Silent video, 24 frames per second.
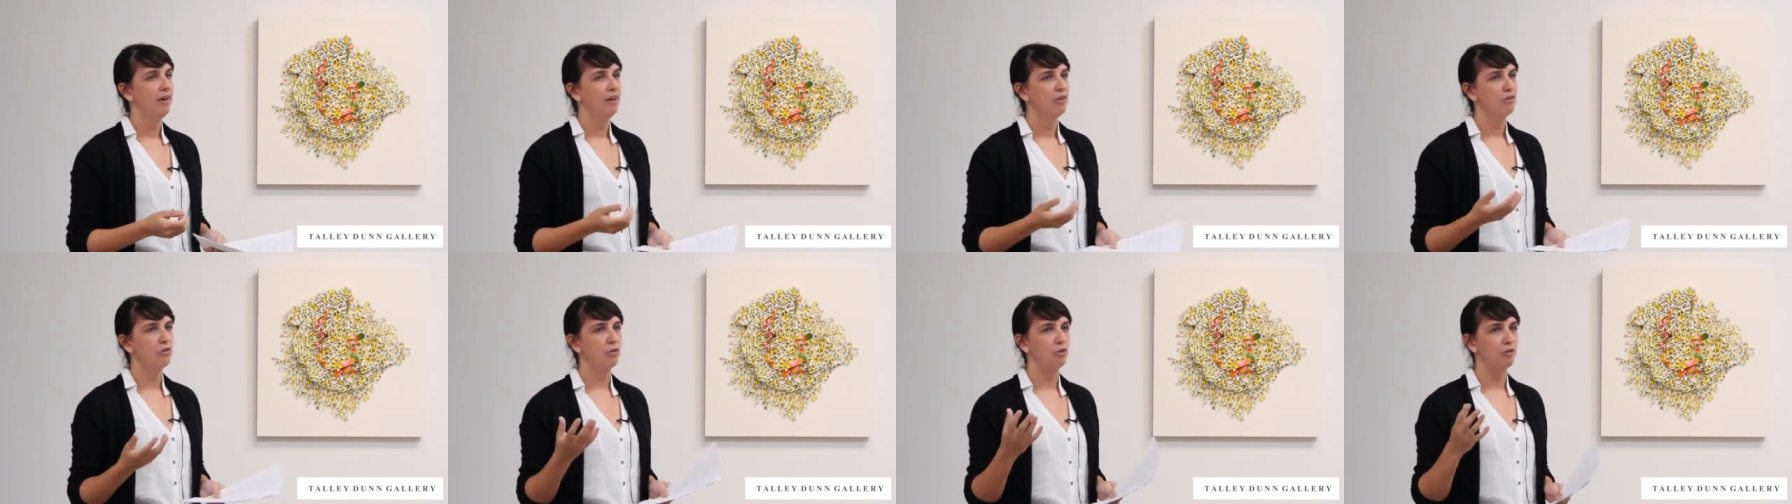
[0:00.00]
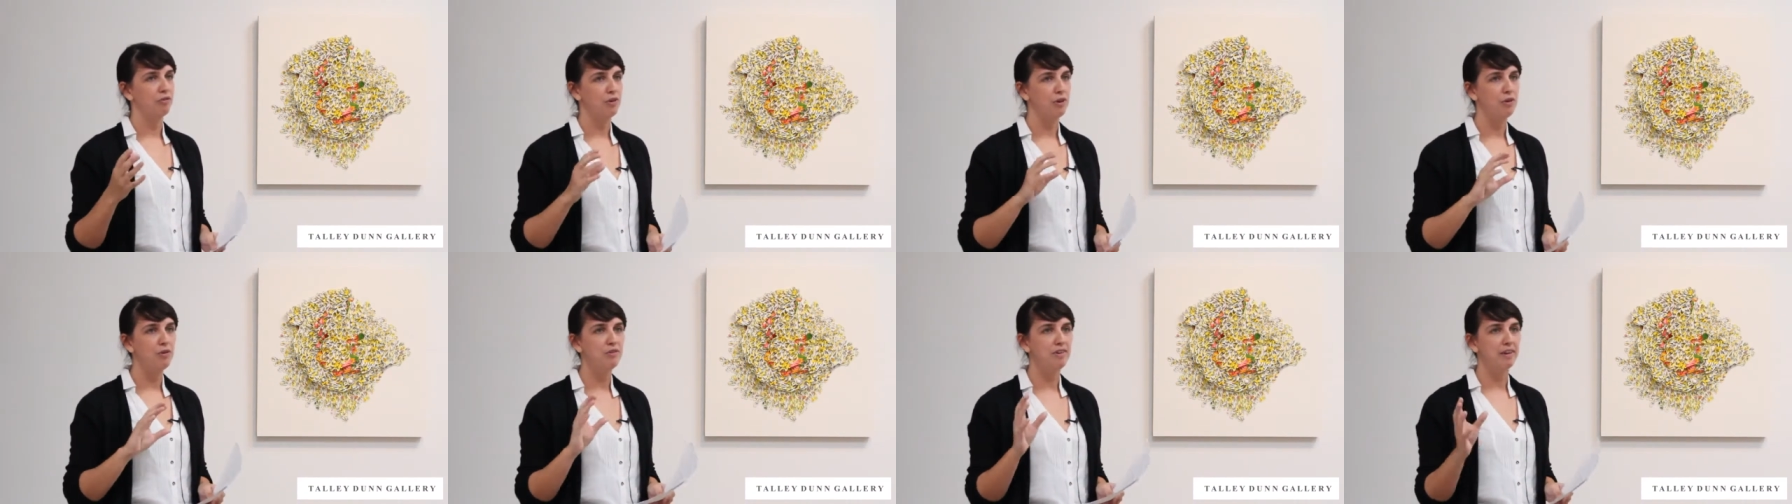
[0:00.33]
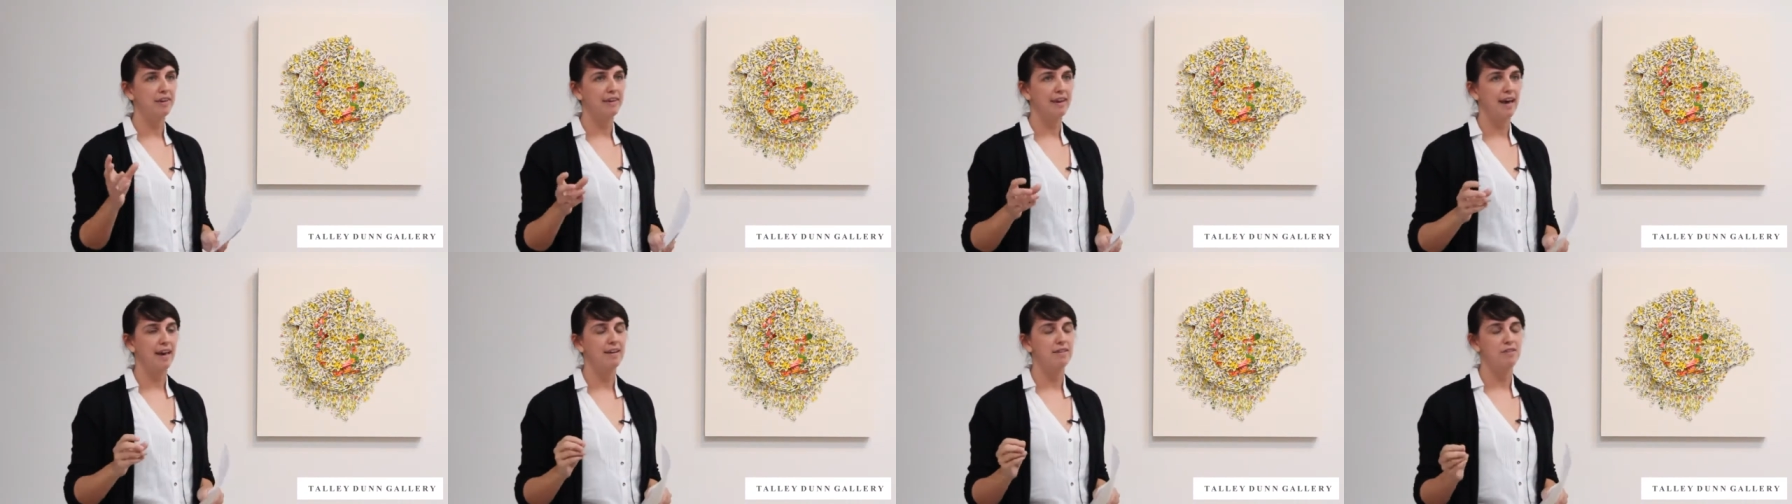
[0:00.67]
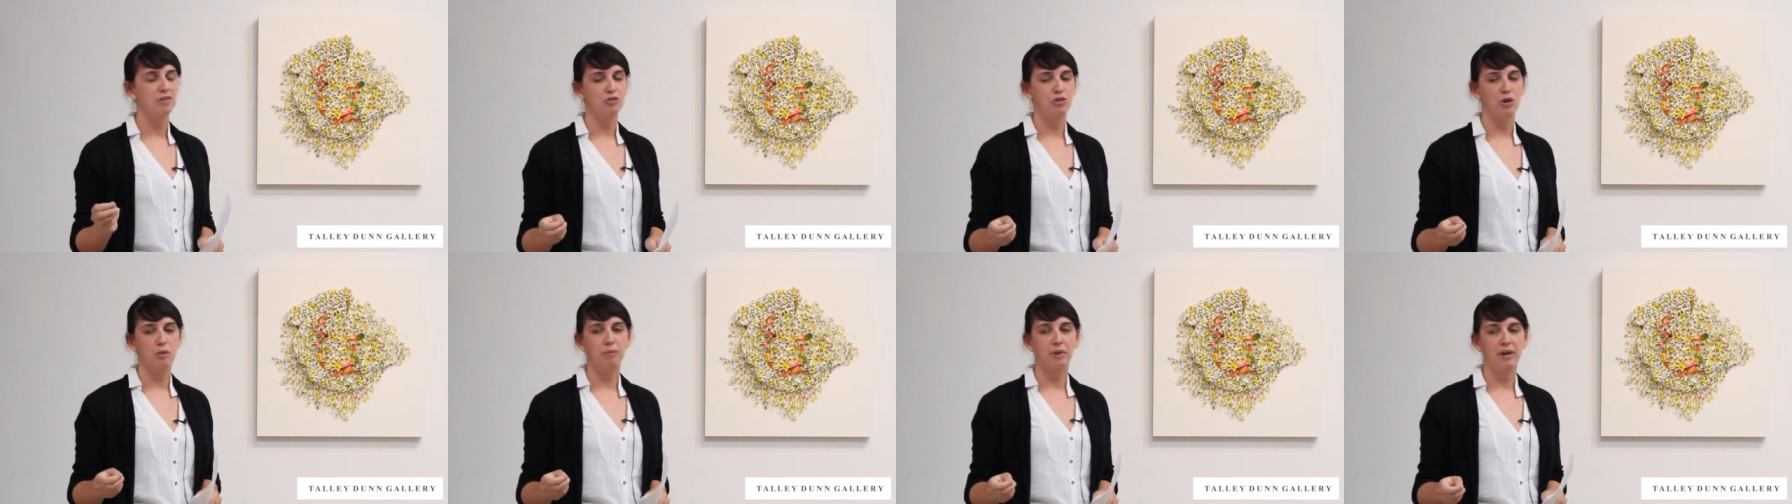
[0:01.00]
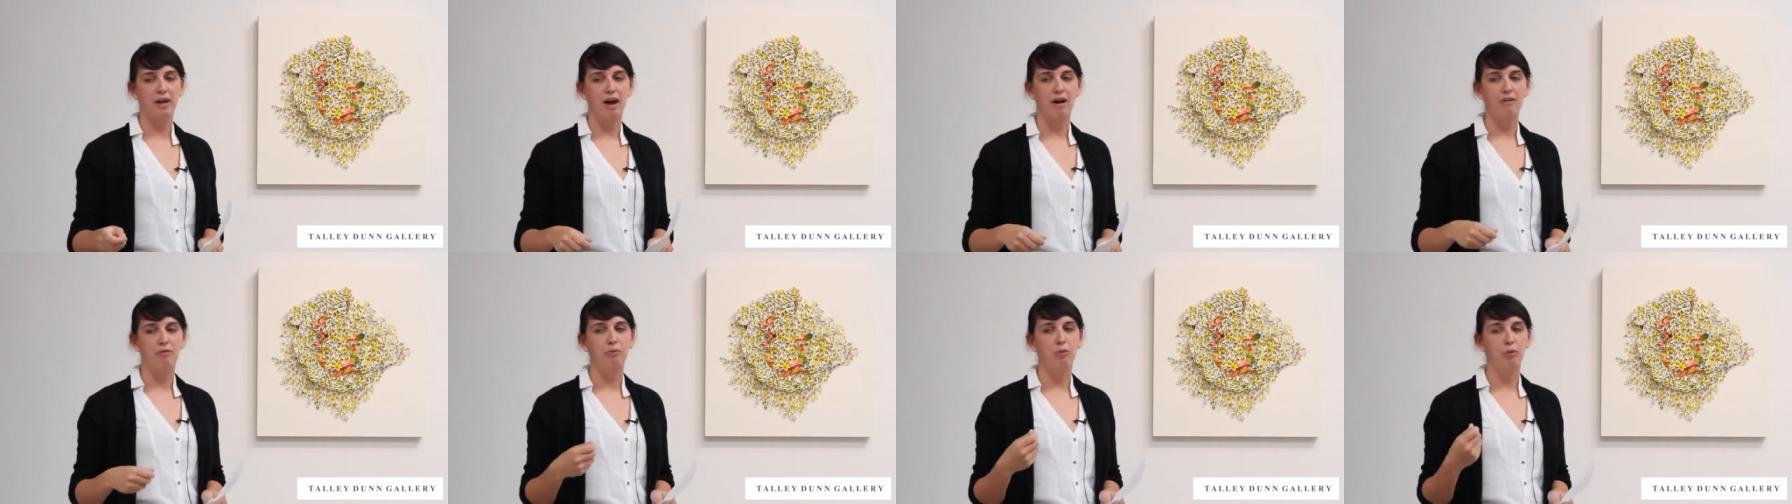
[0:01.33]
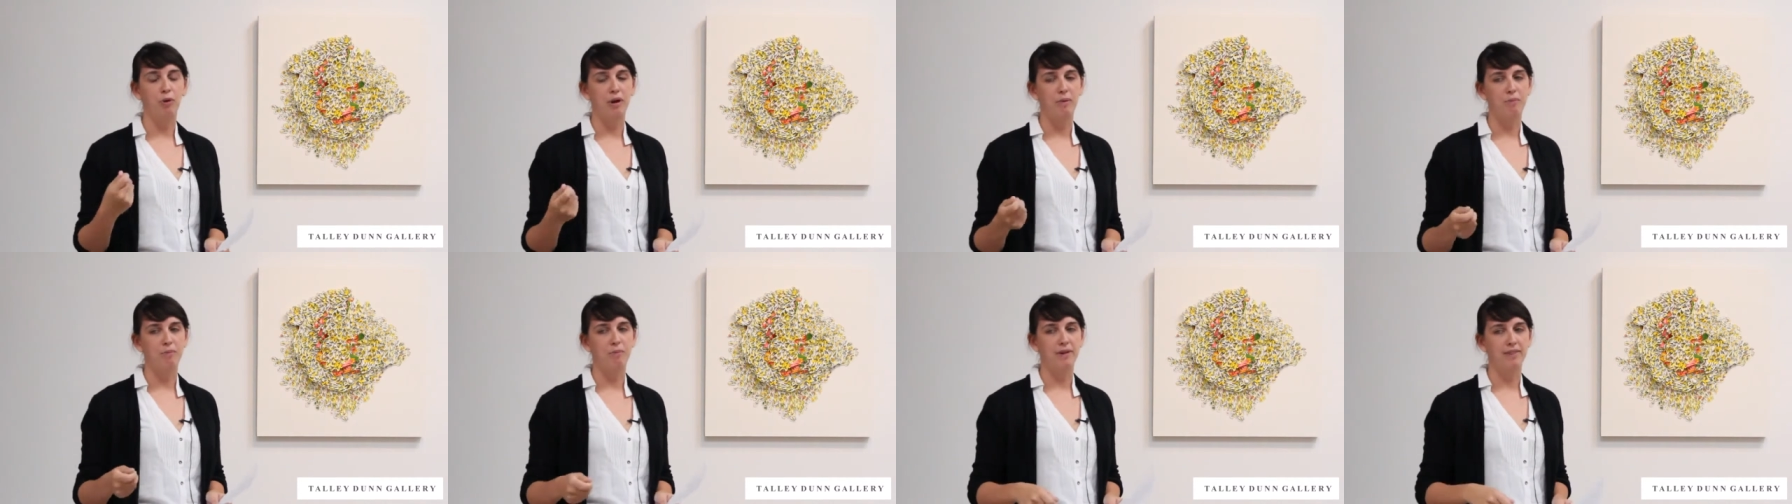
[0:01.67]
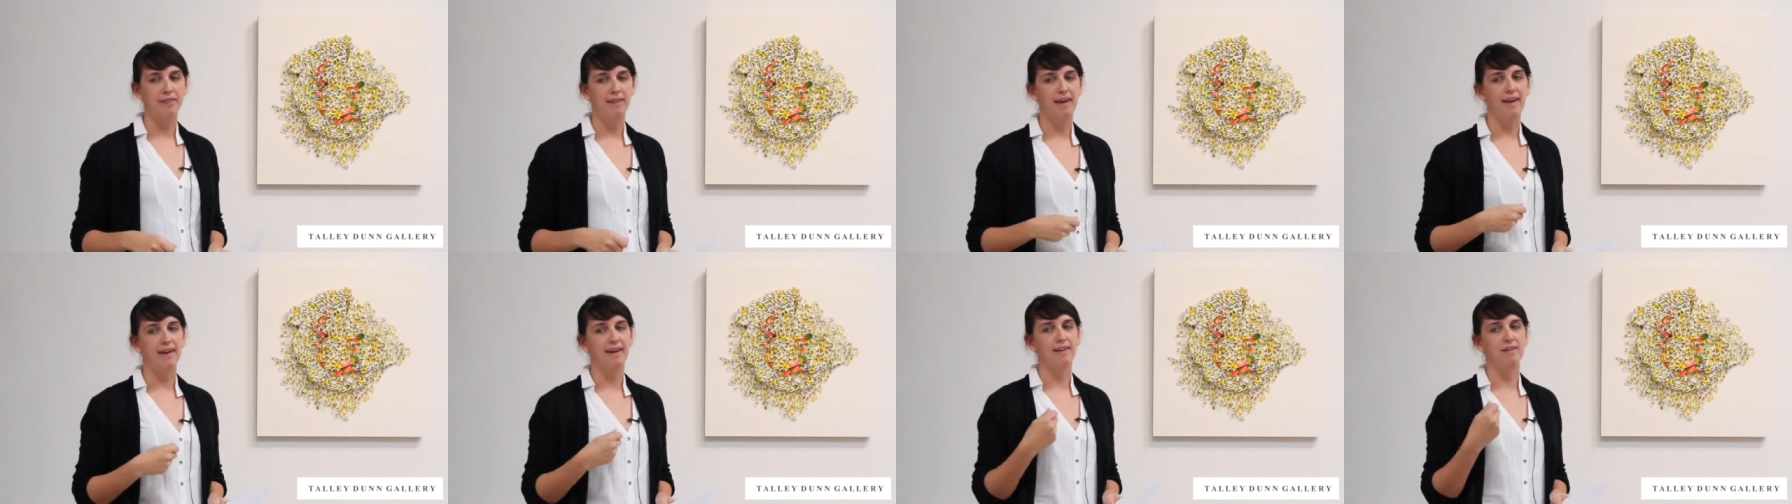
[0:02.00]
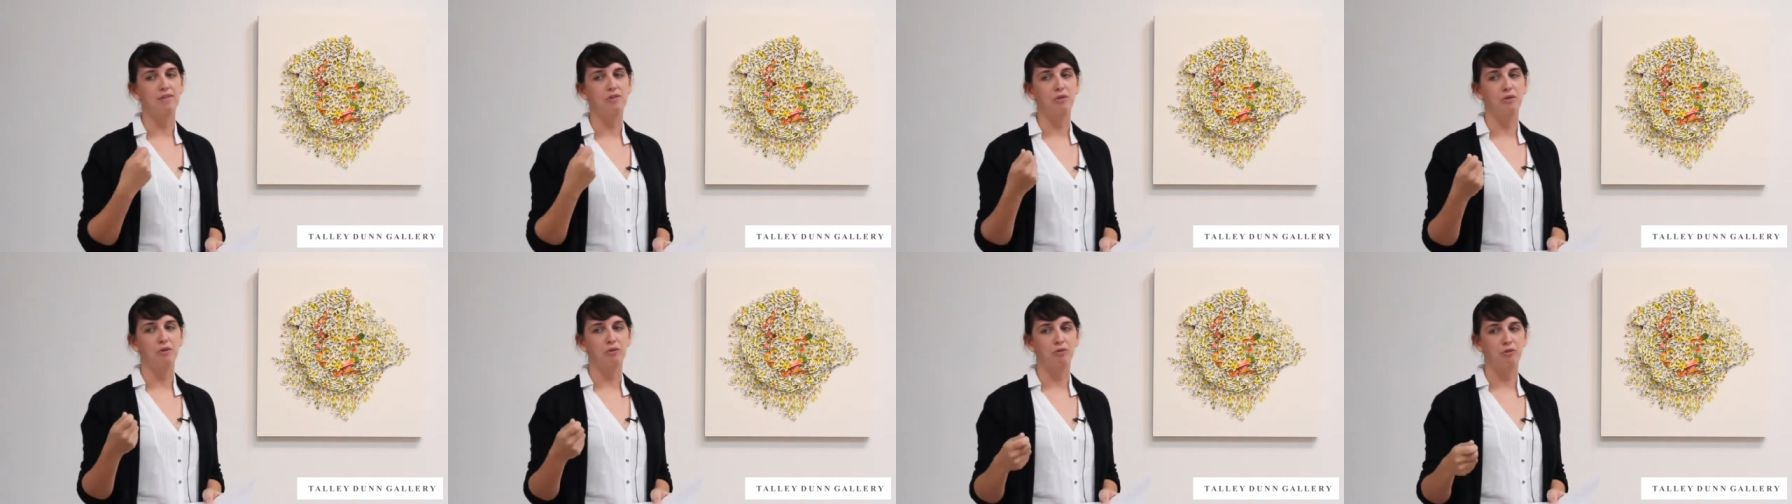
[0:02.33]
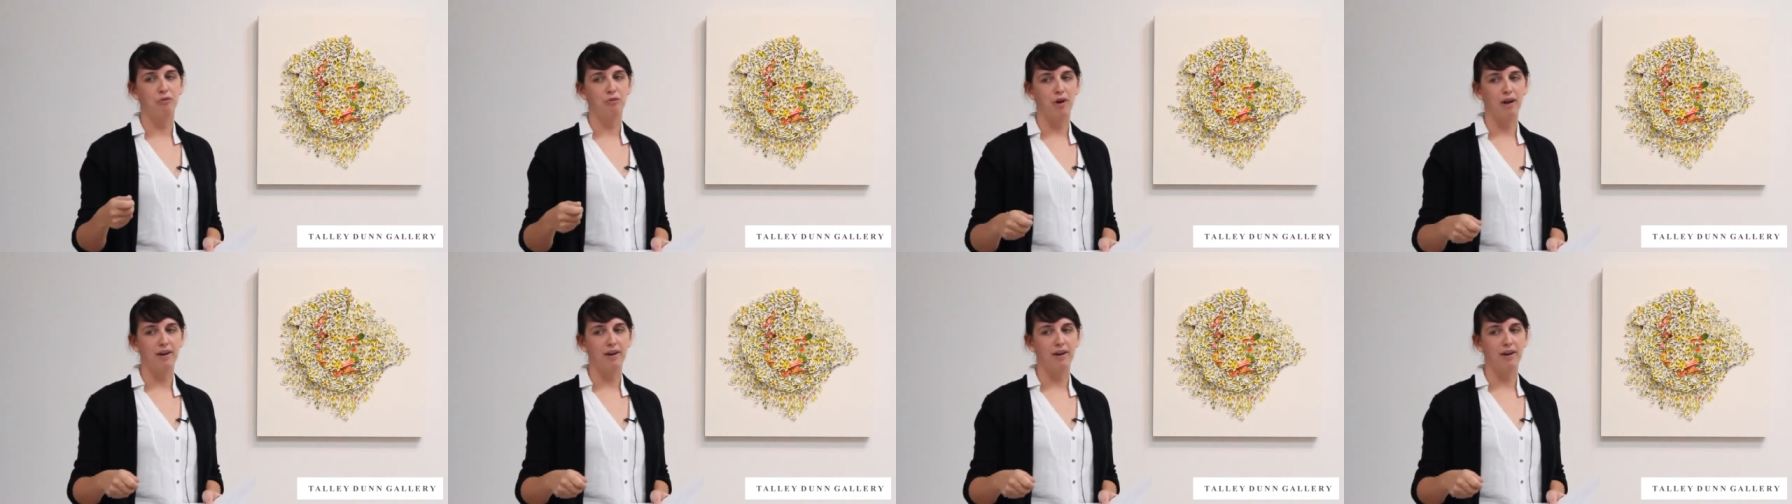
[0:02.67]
sort of using that as a jumping off point, but then sort of